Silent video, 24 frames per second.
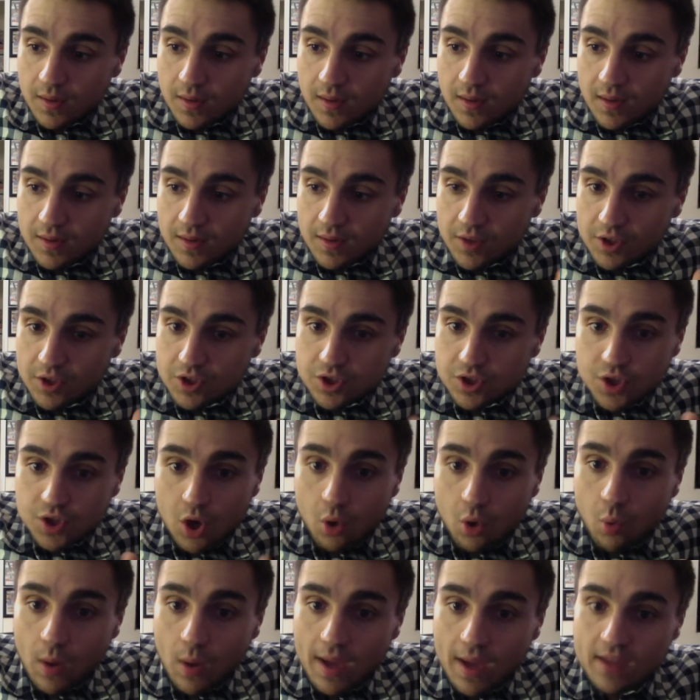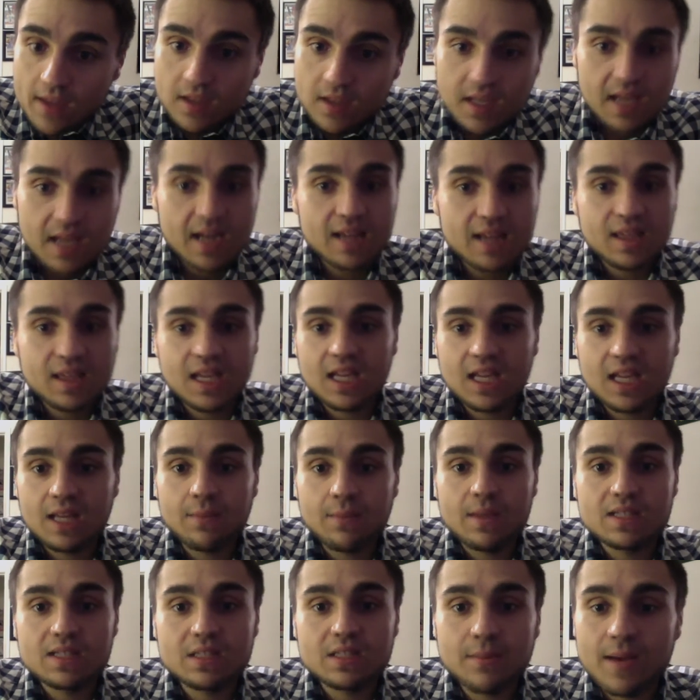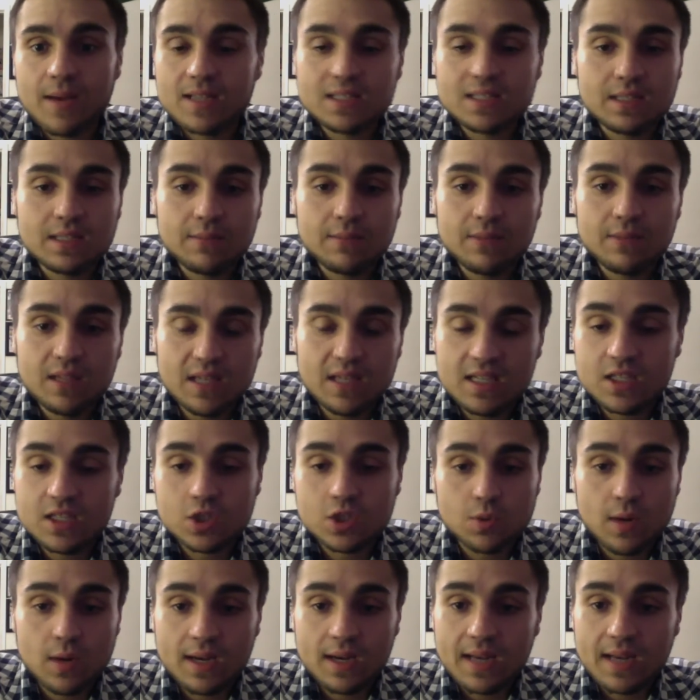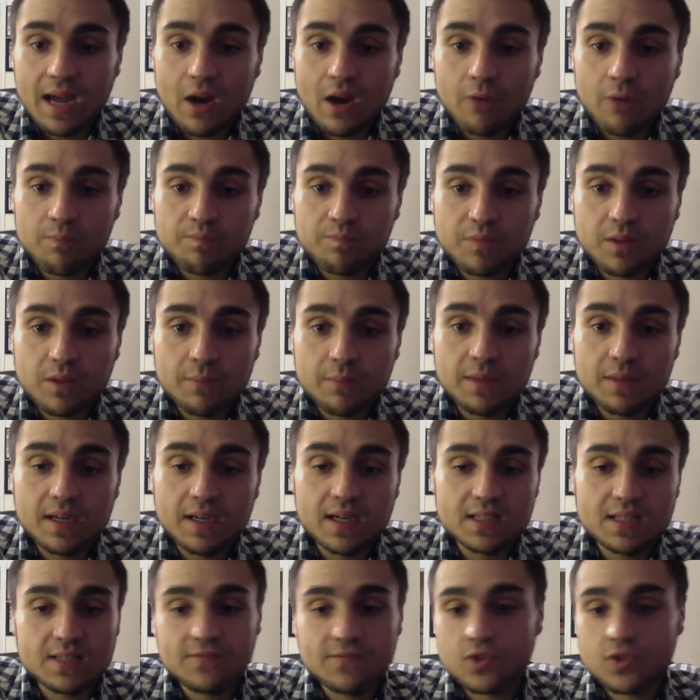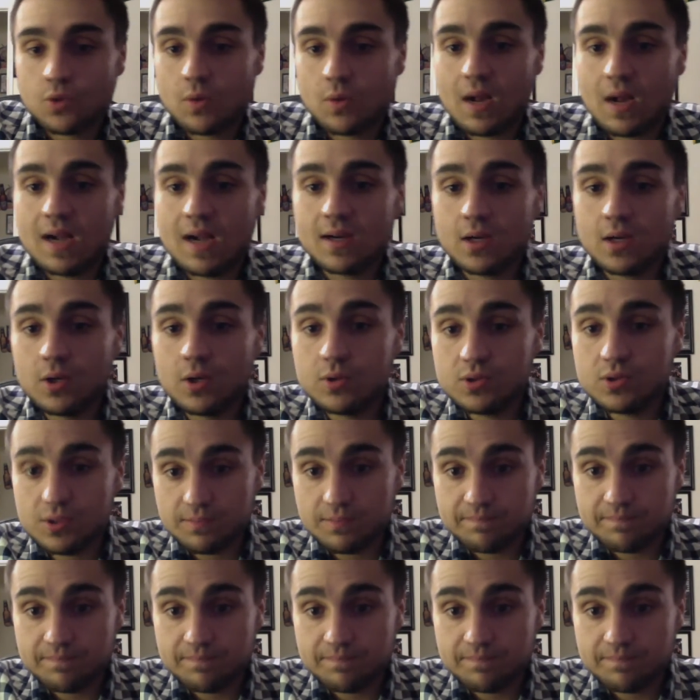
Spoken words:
way you cannot think of them as the best team in the East right now because of Toronto's